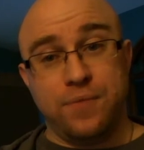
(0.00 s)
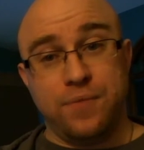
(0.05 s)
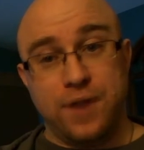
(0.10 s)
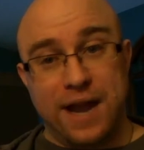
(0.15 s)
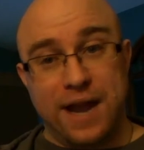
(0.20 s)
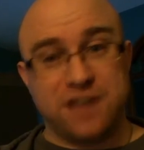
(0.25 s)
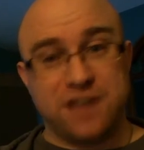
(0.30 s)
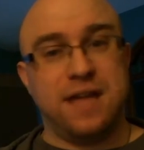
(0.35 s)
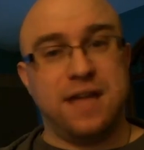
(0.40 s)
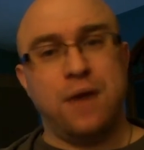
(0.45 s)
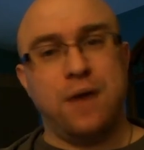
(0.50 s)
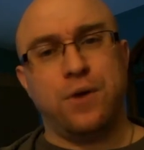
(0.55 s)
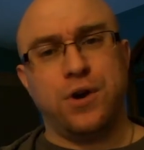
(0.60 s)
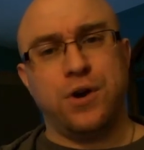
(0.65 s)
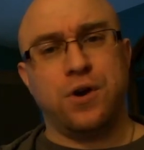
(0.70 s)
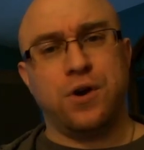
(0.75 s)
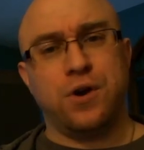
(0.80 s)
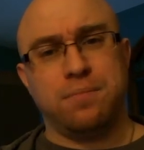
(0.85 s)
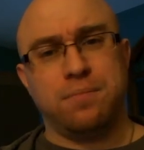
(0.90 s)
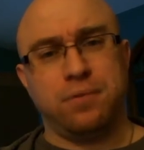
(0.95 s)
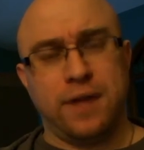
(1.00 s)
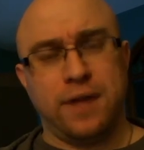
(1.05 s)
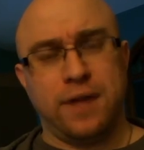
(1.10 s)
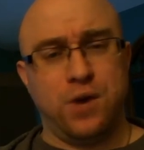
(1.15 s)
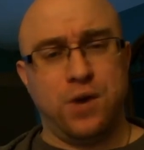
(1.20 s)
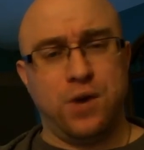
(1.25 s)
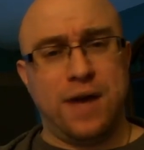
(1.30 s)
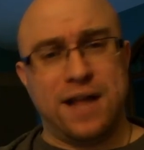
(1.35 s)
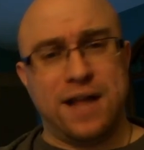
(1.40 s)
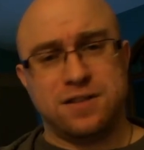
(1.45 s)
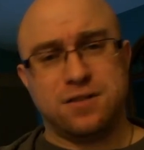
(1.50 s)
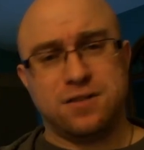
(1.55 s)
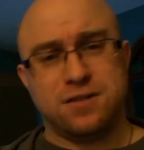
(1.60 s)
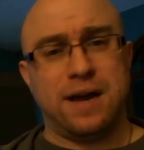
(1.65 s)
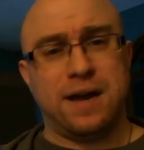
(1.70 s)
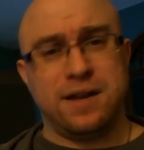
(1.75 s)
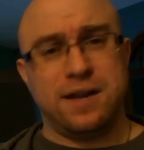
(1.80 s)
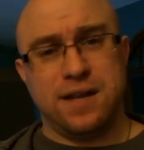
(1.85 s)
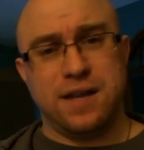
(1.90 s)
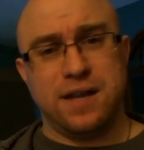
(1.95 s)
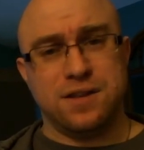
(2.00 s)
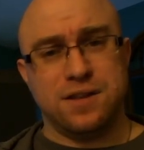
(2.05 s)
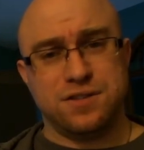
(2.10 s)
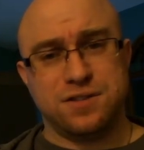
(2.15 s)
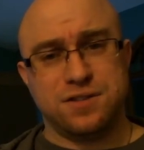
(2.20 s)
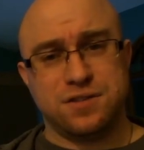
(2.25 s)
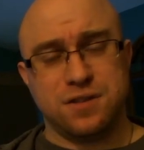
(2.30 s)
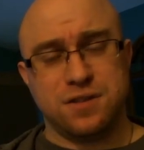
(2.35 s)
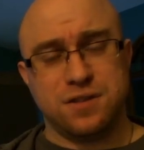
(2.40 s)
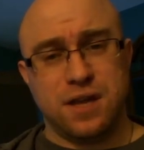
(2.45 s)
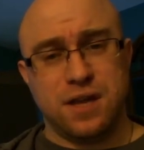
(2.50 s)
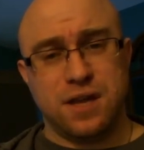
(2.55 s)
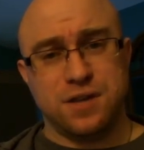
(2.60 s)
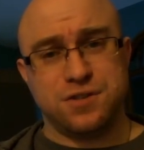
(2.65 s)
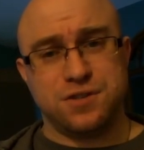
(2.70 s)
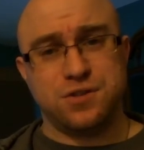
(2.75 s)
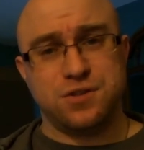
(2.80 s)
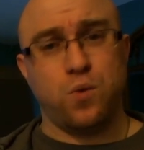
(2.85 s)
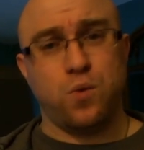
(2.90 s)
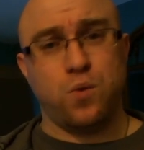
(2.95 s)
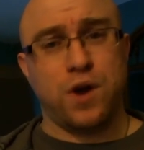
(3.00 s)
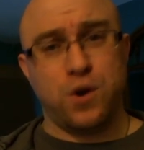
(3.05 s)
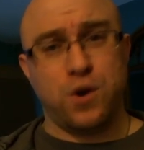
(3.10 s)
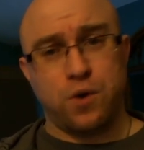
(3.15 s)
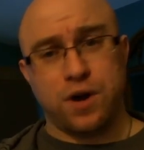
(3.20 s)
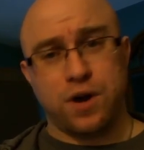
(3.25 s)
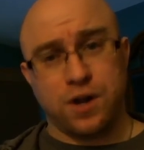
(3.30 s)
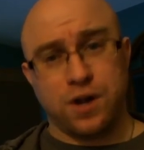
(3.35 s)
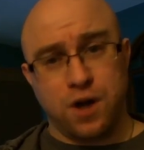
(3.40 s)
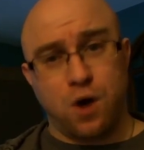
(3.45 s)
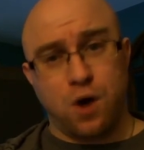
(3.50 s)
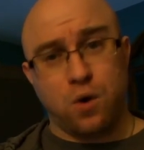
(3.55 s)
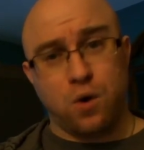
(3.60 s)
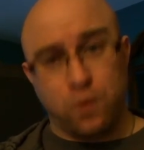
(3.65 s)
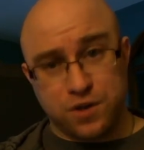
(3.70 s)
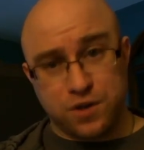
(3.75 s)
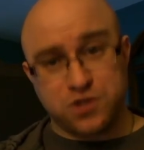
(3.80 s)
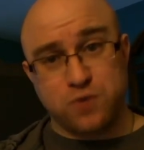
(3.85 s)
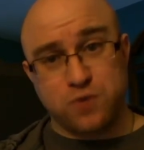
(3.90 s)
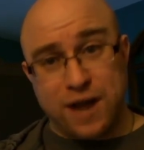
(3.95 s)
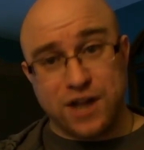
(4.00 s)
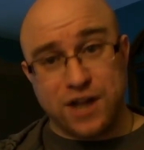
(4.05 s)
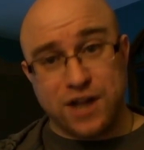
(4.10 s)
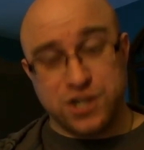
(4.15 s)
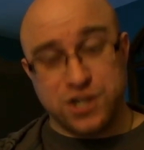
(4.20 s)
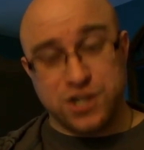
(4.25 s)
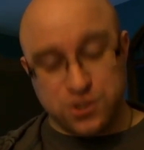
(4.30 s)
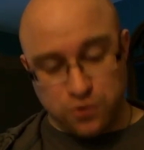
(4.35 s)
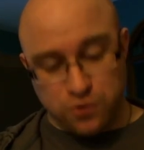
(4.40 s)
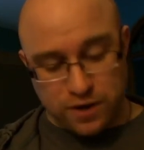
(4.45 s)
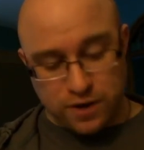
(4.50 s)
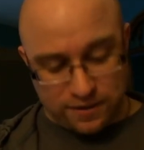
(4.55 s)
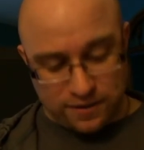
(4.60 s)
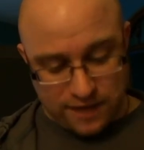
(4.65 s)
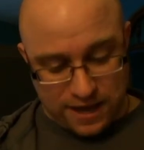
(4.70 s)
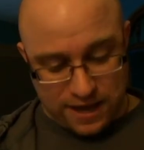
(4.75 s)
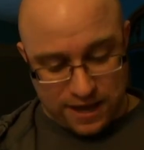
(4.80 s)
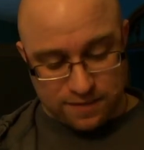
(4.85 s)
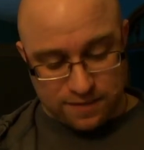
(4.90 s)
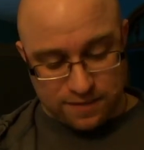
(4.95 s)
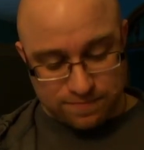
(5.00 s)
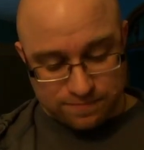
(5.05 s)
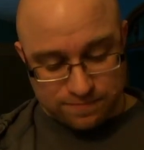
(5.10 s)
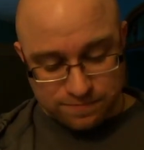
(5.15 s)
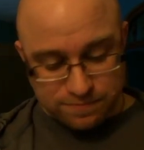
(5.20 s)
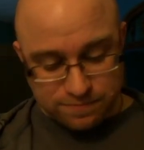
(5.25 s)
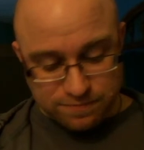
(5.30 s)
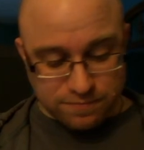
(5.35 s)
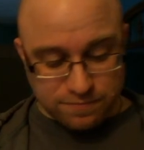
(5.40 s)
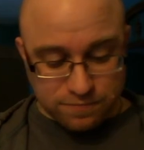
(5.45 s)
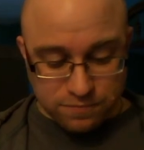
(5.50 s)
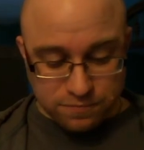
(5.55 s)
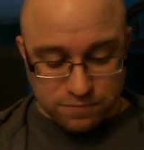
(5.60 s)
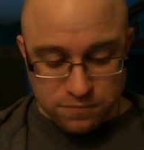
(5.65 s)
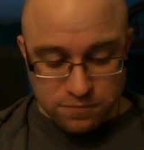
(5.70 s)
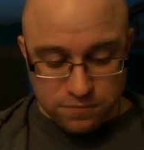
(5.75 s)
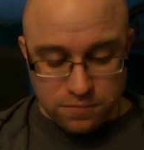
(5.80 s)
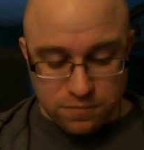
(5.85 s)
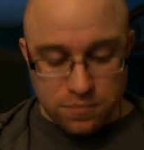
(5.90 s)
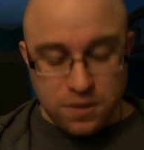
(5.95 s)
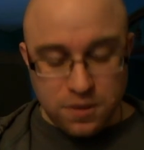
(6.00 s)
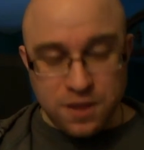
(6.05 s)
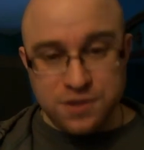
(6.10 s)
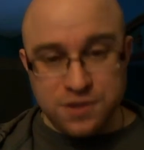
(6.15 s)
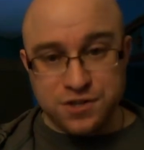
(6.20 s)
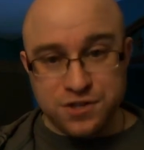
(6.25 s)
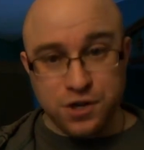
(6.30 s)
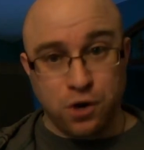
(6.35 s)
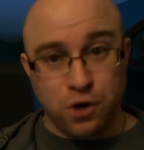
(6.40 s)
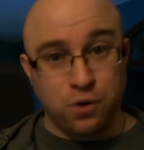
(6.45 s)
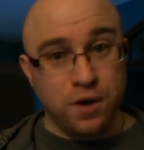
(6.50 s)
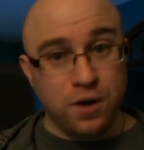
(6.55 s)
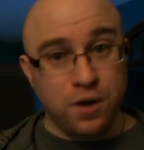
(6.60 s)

next day when you're going to play, you had some ideas as to where you were going to go or what strategies you were going to take. So,